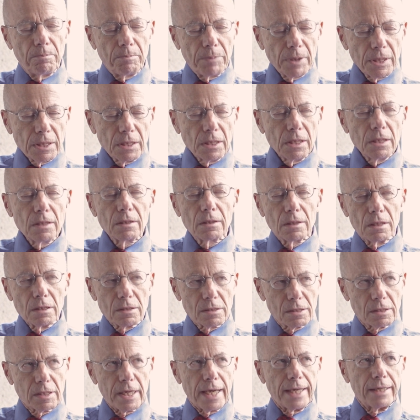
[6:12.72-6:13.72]
beneath the
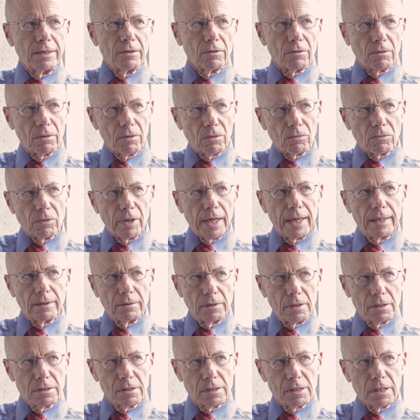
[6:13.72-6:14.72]
state or
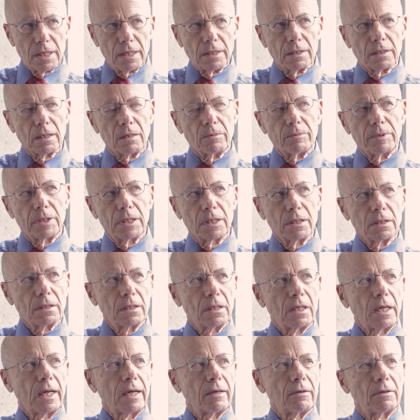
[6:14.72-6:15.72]
around the state that we can
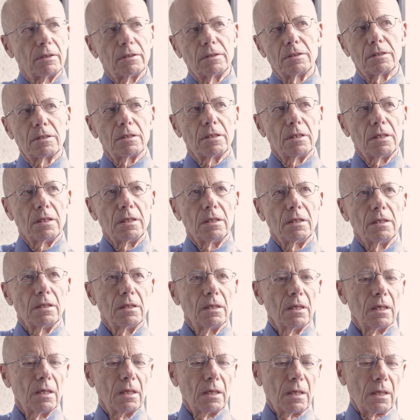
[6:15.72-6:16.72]

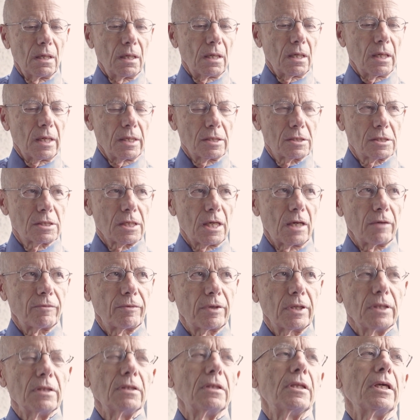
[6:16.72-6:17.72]
guarantee a set of
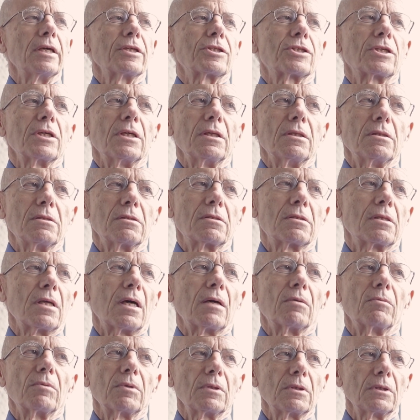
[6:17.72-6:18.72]
conditions
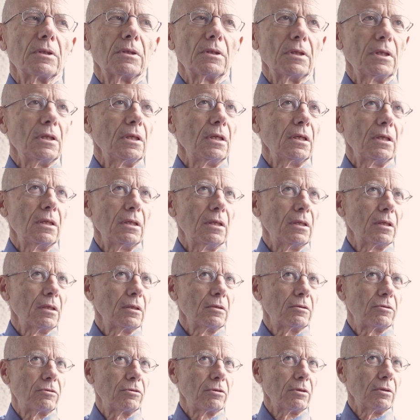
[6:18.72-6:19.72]
that will
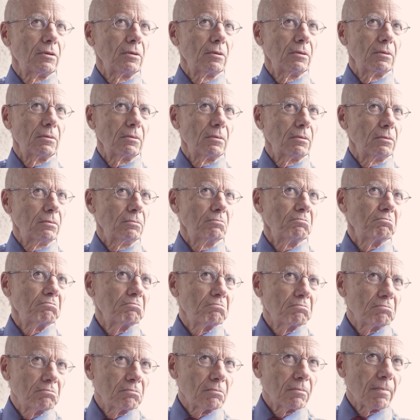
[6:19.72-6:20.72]
lead to
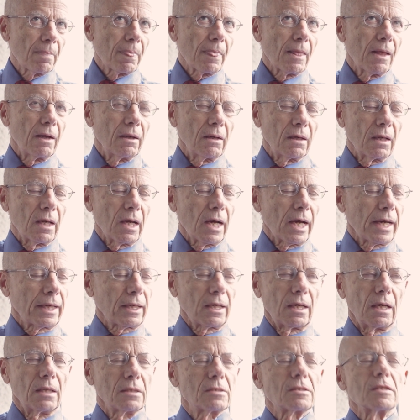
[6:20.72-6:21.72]

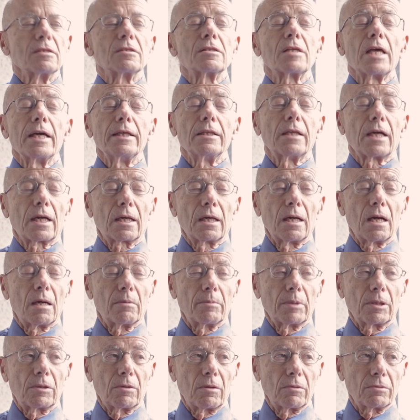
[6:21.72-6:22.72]
sustained
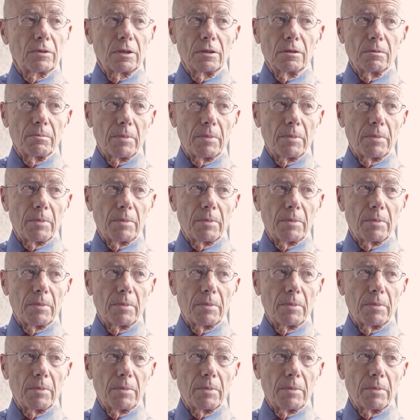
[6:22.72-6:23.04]
economic growth and